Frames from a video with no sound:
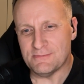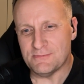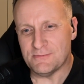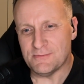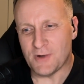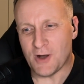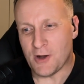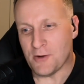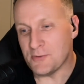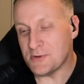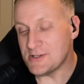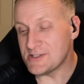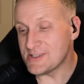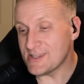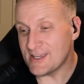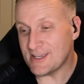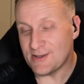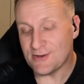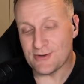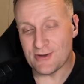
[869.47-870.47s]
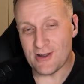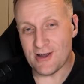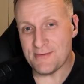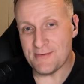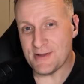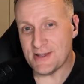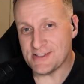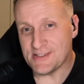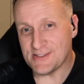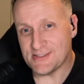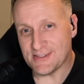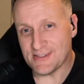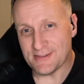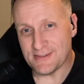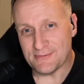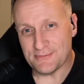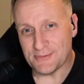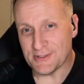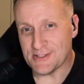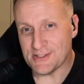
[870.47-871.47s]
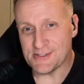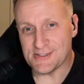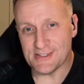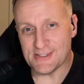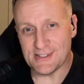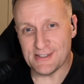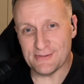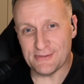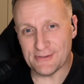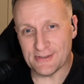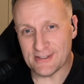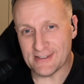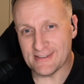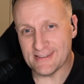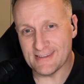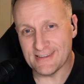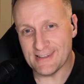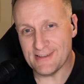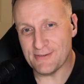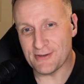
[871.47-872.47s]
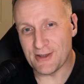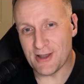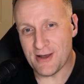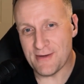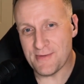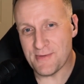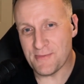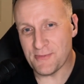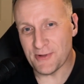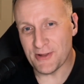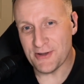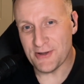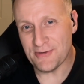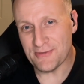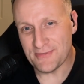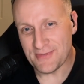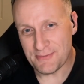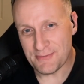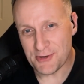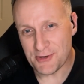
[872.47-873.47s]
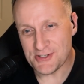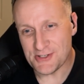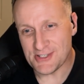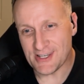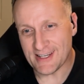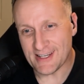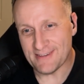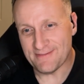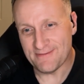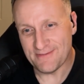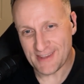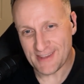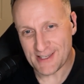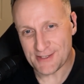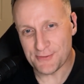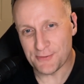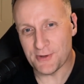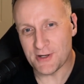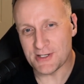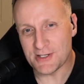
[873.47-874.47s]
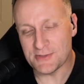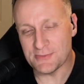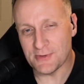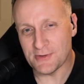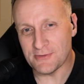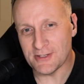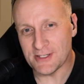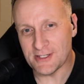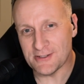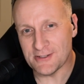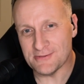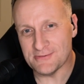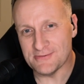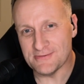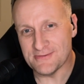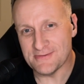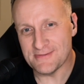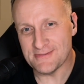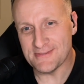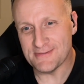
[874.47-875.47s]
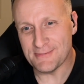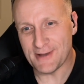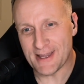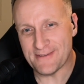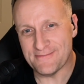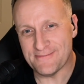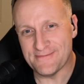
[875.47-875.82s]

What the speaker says: Always like your comments. Please leave a comment below. Appreciate it. Thanks for watching my video. Bye.